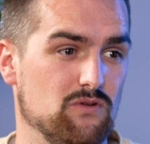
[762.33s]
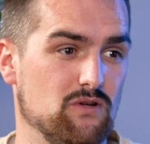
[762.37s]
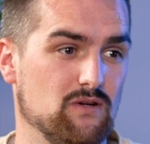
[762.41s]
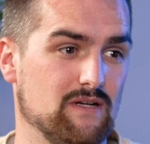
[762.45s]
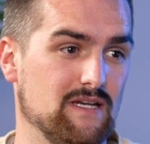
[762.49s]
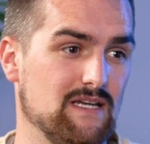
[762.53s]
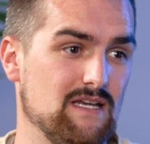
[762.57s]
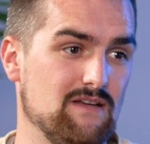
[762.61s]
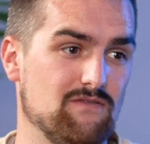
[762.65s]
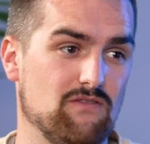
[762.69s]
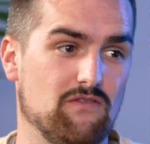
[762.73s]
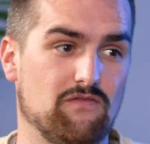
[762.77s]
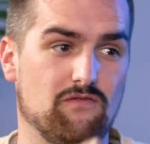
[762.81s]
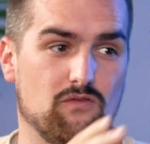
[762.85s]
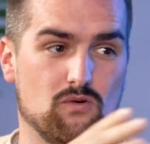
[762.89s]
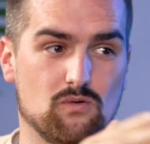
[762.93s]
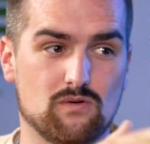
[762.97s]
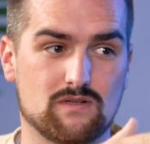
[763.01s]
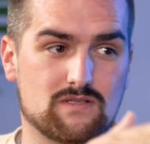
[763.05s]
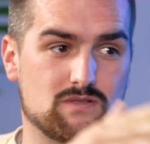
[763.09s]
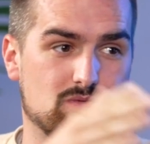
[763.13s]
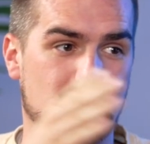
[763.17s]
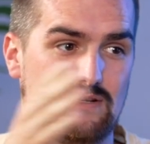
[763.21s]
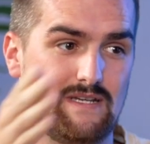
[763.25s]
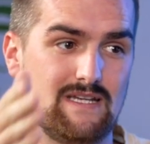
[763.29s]
You can either
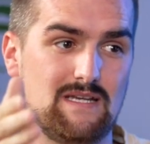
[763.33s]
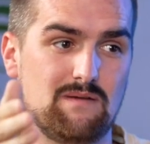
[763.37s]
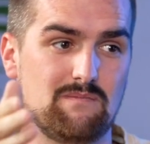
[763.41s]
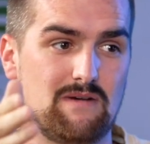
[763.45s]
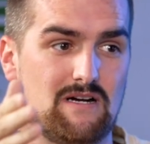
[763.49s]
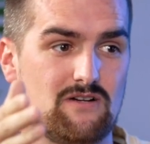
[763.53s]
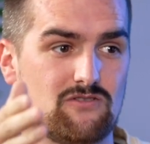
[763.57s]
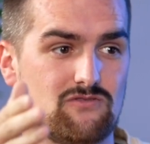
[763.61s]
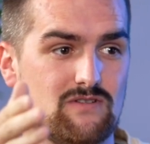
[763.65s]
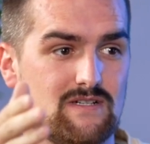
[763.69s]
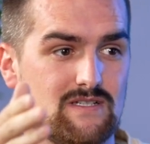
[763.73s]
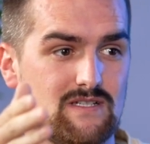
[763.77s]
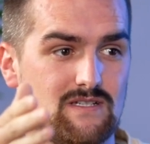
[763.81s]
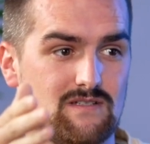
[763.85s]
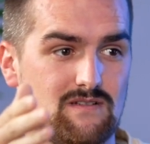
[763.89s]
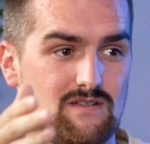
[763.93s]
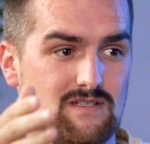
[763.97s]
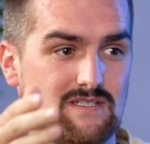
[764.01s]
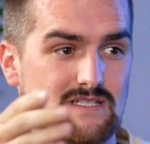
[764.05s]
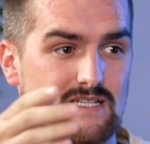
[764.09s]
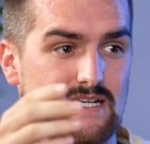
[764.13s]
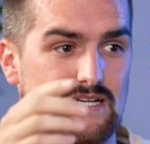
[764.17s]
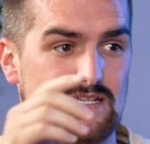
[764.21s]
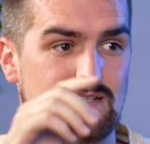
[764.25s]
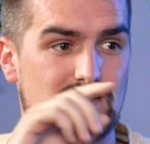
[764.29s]
forward to an email address, as I
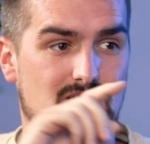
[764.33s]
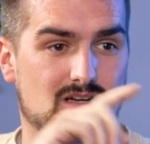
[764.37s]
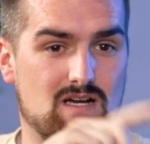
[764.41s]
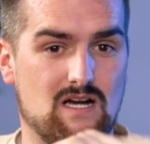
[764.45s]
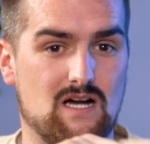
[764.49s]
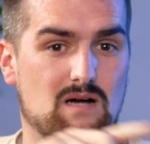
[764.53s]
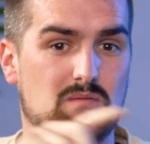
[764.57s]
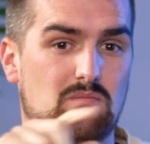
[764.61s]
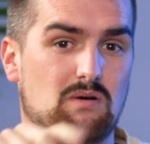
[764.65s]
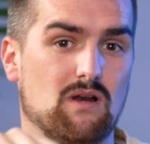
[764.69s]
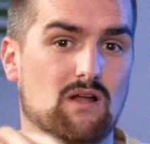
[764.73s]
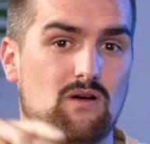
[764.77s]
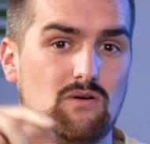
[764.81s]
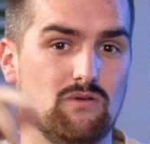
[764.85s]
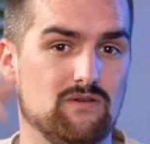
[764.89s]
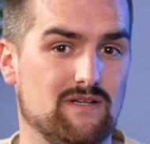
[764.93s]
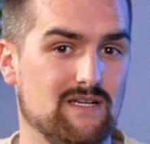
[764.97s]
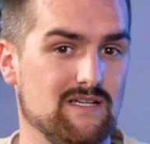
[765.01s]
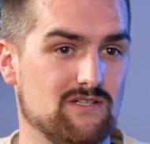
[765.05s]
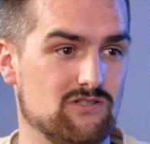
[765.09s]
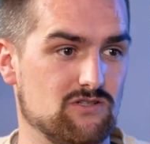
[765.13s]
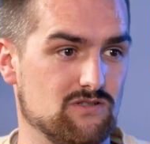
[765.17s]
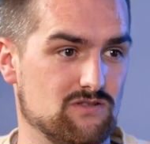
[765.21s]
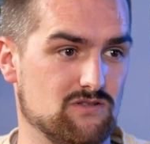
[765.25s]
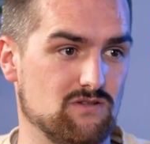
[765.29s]
said, upload
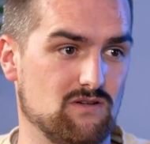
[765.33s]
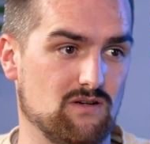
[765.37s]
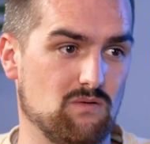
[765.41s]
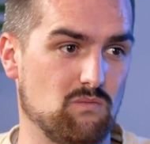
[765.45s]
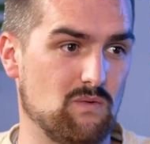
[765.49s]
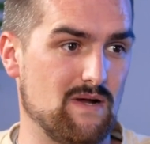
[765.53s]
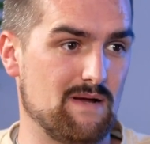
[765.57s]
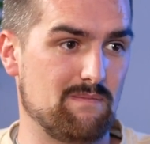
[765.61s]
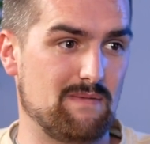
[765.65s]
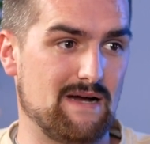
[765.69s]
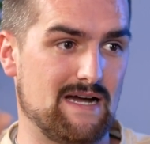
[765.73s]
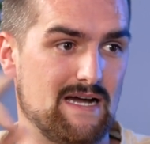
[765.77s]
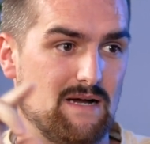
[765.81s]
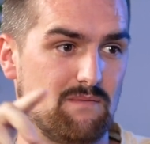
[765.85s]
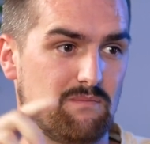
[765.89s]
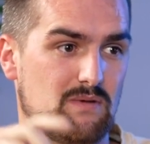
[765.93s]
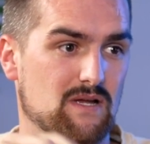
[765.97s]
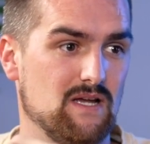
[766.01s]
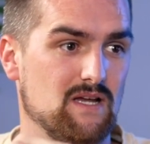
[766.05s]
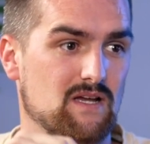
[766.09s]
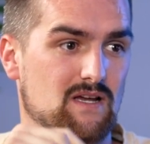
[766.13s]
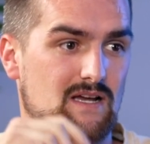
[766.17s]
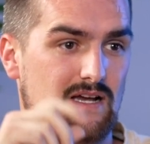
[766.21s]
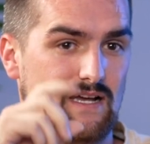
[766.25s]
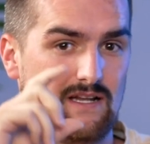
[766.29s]
it just on a web app,
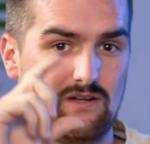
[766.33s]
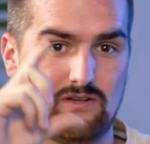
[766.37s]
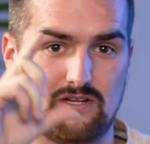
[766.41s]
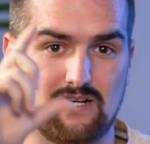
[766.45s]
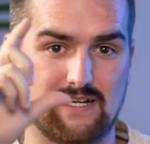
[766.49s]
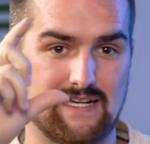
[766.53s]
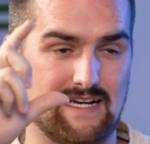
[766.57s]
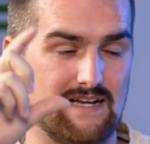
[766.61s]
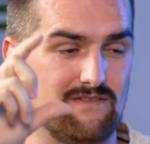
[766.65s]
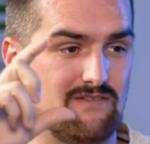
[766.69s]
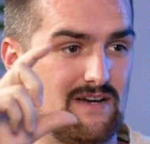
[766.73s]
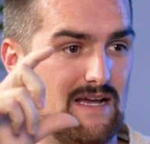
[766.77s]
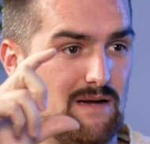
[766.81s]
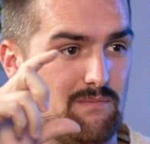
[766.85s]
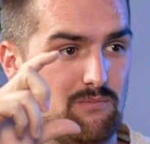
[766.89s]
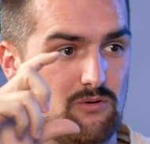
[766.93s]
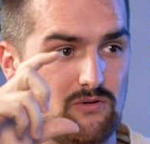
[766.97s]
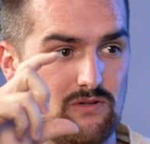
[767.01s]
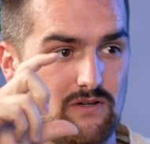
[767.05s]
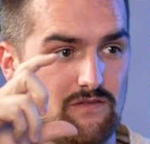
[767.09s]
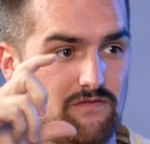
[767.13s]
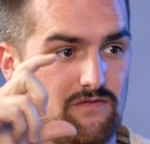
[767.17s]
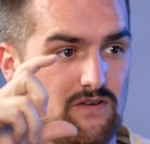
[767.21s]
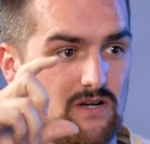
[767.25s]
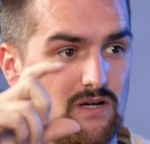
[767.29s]
and you can have an app
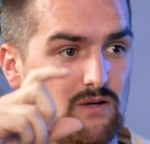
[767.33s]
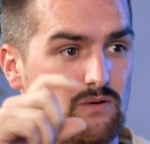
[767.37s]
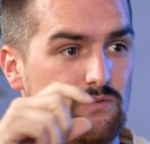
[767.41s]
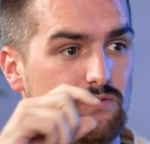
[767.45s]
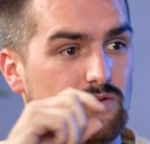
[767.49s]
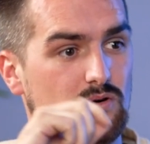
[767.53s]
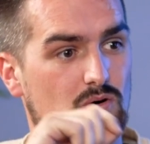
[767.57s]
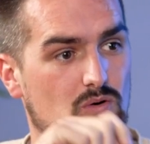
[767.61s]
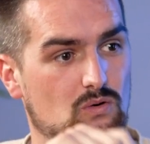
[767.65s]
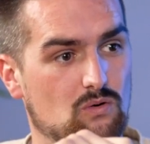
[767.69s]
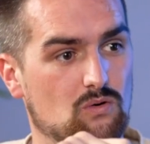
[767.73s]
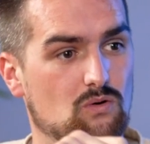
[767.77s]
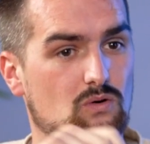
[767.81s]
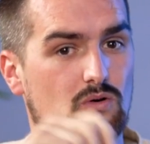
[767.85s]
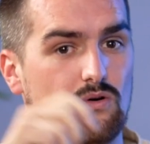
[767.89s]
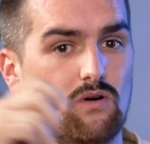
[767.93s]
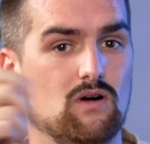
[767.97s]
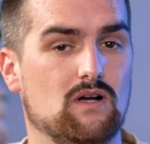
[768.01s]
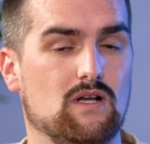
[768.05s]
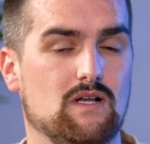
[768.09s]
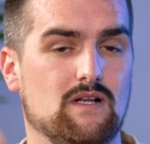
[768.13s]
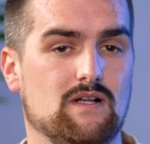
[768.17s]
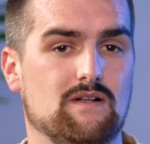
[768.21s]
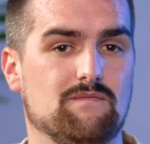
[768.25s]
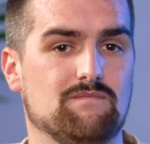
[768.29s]
on your phone,
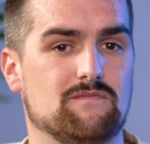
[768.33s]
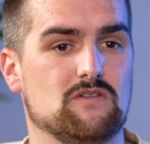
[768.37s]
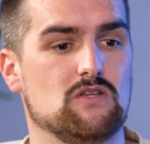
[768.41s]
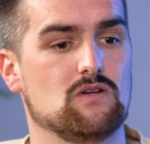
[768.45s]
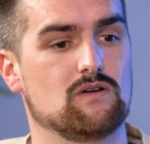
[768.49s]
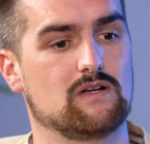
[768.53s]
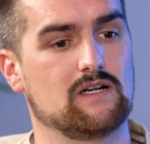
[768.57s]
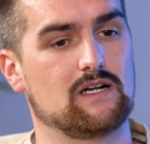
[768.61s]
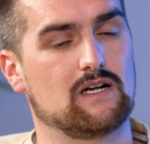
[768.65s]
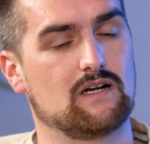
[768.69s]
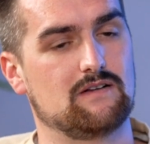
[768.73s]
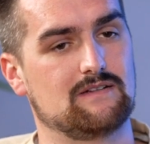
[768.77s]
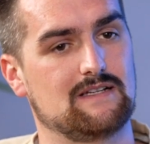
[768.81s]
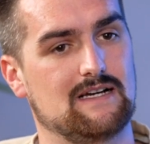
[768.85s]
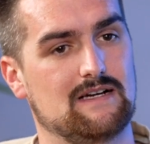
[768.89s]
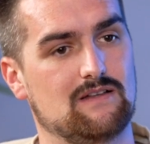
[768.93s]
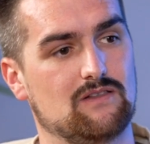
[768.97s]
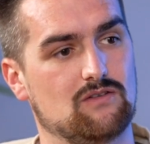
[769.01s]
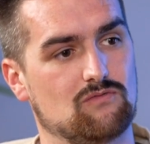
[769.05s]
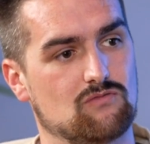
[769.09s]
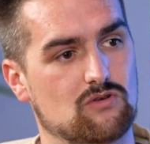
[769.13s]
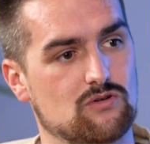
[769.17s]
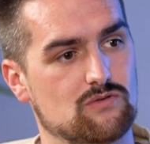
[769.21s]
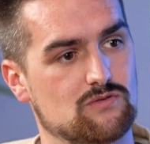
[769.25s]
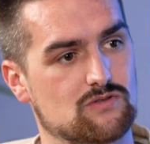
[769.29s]
or you can go
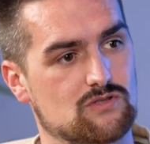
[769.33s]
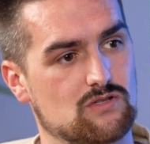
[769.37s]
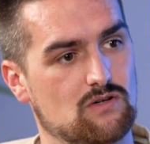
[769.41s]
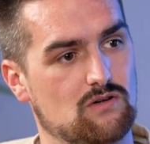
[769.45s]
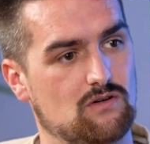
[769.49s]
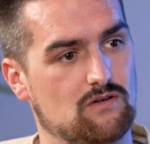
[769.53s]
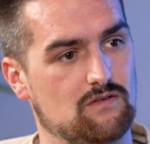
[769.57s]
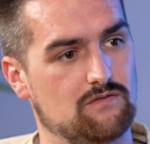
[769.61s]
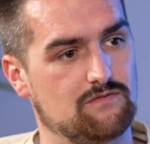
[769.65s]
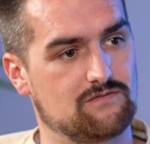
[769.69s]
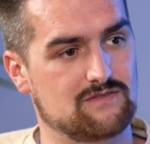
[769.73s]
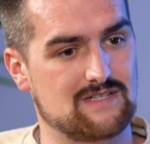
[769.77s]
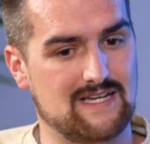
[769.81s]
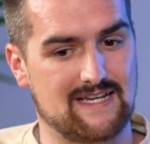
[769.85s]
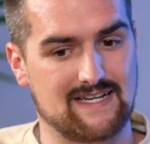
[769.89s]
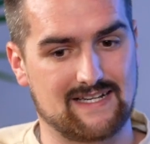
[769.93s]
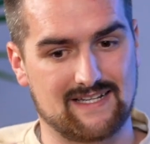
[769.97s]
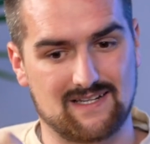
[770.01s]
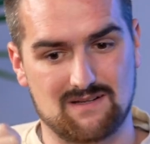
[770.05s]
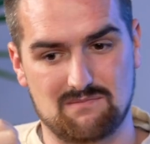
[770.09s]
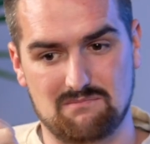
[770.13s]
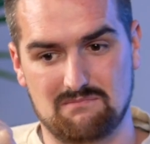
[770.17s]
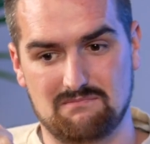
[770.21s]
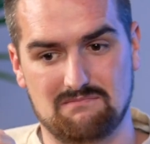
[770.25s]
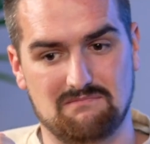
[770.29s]
down the routes of
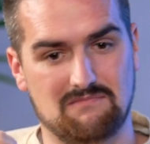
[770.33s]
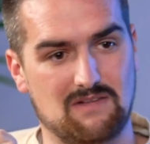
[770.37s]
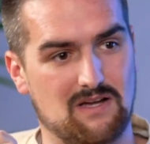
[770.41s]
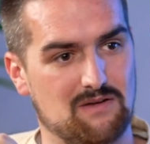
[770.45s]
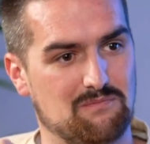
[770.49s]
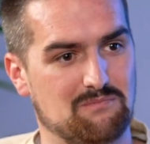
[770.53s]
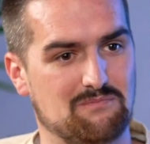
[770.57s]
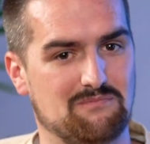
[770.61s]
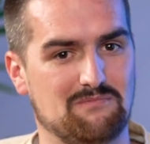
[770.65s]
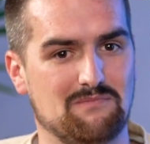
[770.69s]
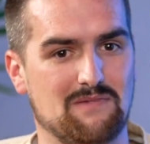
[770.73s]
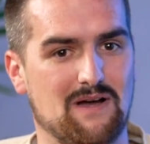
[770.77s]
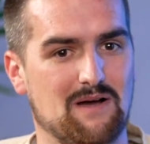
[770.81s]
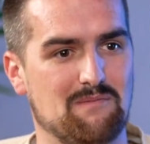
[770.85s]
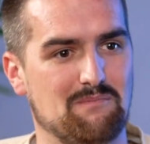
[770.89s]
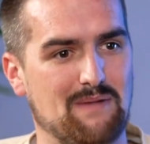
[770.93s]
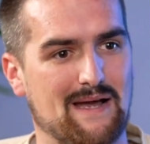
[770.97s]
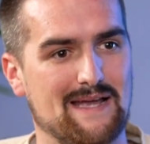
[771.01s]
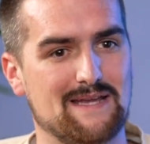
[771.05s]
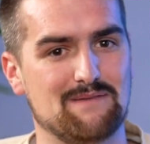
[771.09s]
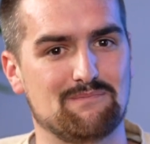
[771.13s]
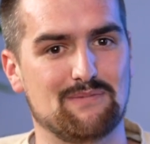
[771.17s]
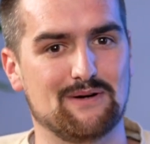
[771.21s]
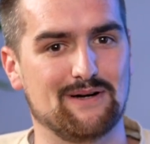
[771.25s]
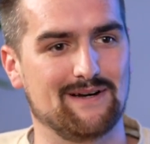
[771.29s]
taking a
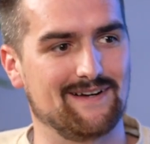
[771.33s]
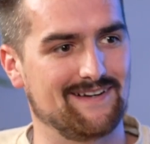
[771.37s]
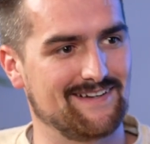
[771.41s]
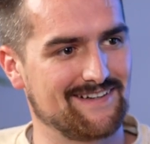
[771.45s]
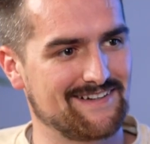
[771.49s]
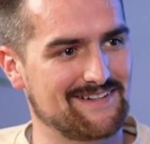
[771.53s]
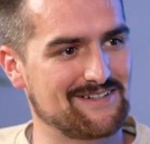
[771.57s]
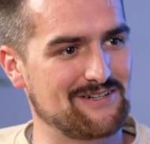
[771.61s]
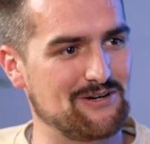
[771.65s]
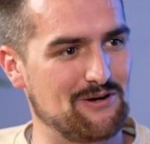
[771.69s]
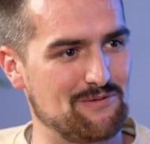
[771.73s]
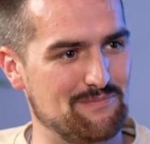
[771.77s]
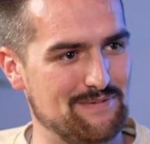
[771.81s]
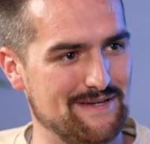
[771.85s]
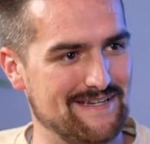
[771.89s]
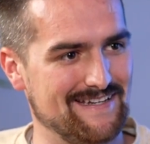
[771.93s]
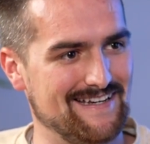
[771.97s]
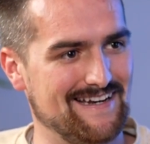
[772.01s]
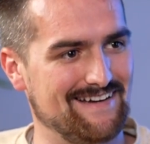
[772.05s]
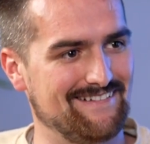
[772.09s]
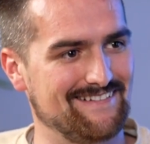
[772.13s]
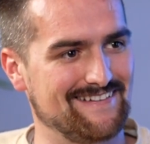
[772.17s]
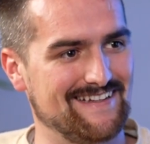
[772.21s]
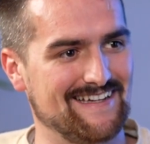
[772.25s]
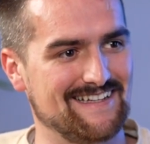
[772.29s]
paper copy
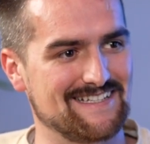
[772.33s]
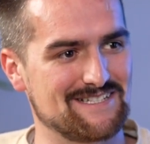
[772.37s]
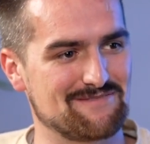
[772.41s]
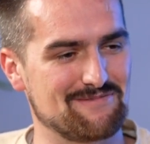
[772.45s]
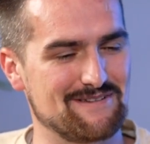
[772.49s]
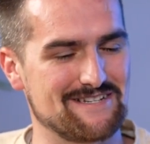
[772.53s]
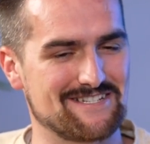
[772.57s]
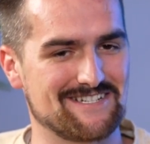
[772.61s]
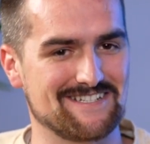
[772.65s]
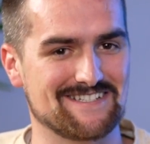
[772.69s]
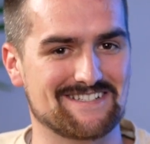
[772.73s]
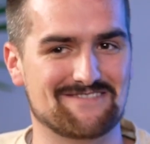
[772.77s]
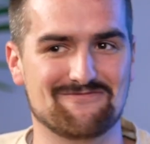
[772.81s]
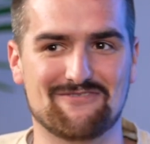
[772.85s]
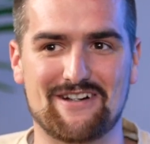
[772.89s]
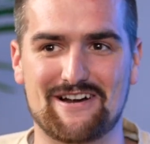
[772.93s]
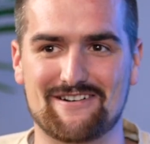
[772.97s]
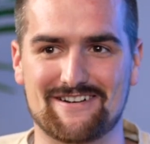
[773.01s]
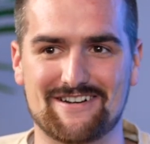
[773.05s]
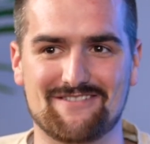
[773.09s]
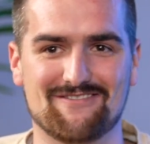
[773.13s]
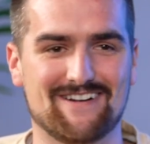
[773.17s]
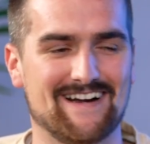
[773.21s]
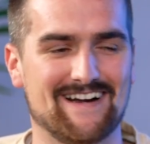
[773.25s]
nowadays, which is very